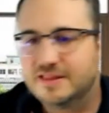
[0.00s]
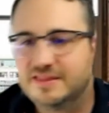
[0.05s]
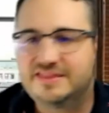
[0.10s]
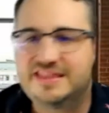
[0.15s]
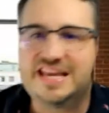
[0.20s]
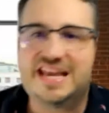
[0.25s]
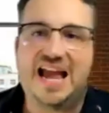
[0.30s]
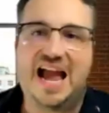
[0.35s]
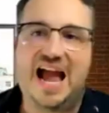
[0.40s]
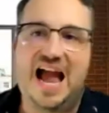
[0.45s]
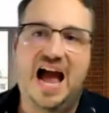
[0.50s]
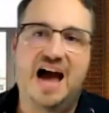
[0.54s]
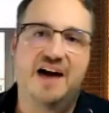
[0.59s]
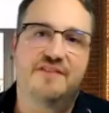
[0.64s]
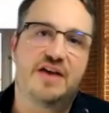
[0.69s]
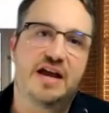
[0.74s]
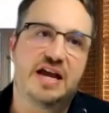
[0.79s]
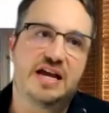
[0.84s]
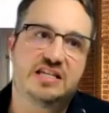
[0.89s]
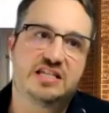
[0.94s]
they
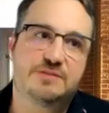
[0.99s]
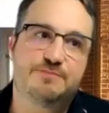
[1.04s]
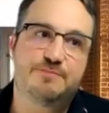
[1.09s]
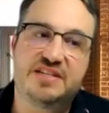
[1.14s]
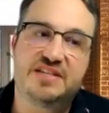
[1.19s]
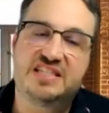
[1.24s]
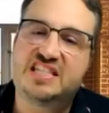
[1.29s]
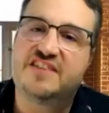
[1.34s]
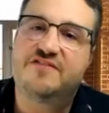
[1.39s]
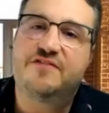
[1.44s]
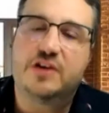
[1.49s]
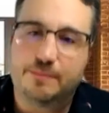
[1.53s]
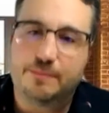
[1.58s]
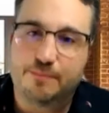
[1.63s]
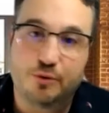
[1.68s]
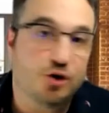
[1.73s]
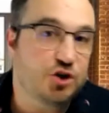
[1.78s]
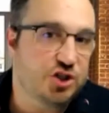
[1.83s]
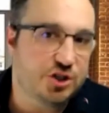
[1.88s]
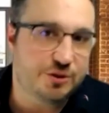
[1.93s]
have a specific
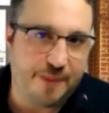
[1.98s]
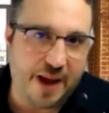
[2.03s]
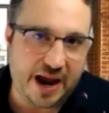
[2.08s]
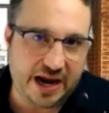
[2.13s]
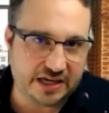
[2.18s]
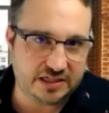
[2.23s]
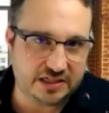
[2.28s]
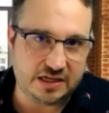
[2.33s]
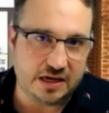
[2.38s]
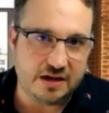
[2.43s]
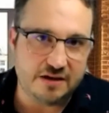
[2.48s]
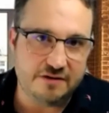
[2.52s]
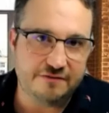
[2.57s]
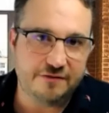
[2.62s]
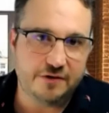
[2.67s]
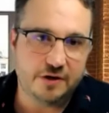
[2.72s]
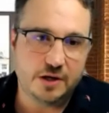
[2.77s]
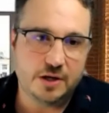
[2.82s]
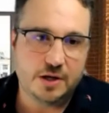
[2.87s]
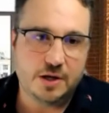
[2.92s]

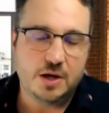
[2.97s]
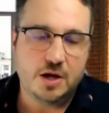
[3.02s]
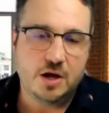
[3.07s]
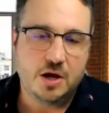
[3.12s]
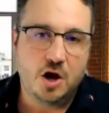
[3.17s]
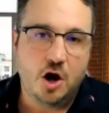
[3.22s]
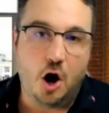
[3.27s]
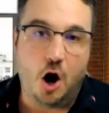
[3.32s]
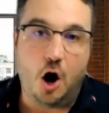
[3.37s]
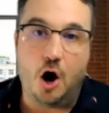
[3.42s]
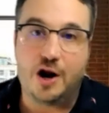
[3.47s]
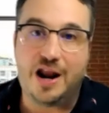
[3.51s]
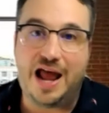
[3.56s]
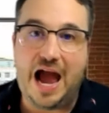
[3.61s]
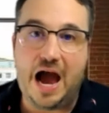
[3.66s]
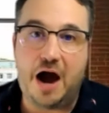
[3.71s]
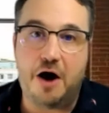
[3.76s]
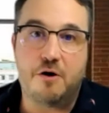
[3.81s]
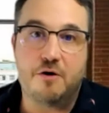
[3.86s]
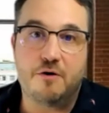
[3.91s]
perspective on
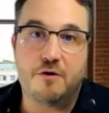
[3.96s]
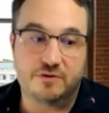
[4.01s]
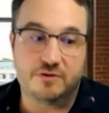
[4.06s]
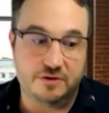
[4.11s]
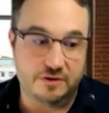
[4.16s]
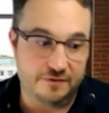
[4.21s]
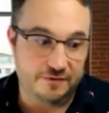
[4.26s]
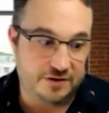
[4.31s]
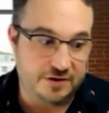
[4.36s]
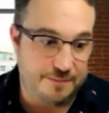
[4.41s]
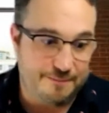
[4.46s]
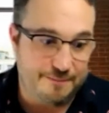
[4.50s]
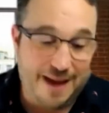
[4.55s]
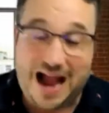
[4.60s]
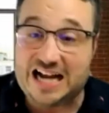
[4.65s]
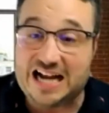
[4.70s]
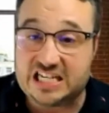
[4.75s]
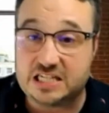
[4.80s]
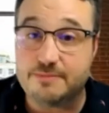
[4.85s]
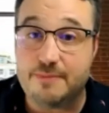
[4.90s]
how to
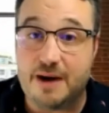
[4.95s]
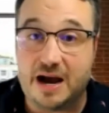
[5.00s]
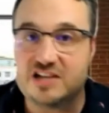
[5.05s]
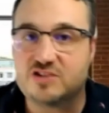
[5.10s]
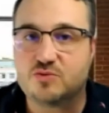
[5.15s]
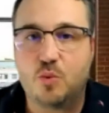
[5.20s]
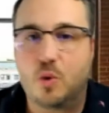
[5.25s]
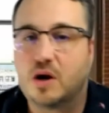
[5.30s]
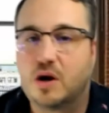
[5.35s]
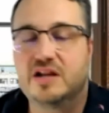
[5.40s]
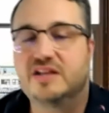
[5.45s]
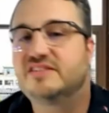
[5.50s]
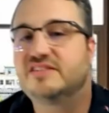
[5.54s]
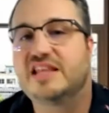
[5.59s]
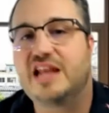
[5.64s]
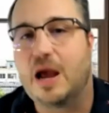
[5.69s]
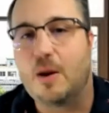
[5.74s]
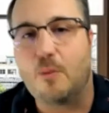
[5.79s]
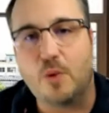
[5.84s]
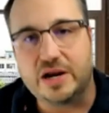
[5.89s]
maximize what it is
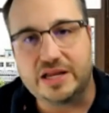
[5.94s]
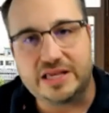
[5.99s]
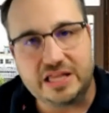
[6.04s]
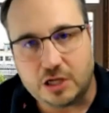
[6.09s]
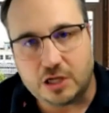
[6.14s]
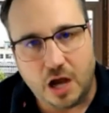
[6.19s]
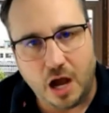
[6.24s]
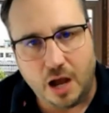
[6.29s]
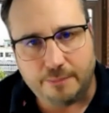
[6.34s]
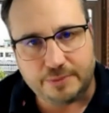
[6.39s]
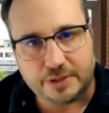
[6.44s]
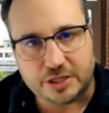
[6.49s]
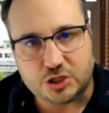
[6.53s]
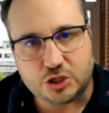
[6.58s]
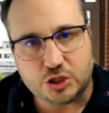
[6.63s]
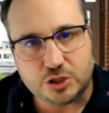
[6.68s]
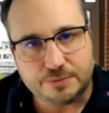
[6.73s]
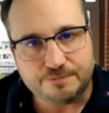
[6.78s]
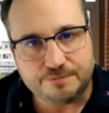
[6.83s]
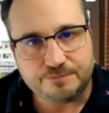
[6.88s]
that I want to get
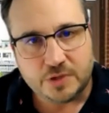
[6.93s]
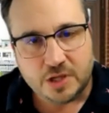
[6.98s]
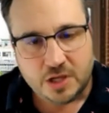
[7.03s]
accomplished.